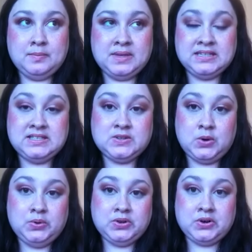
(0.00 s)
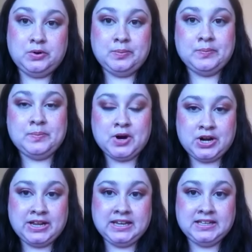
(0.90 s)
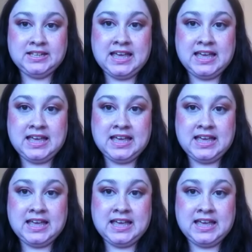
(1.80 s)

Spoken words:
MsGoldgirl Marnie.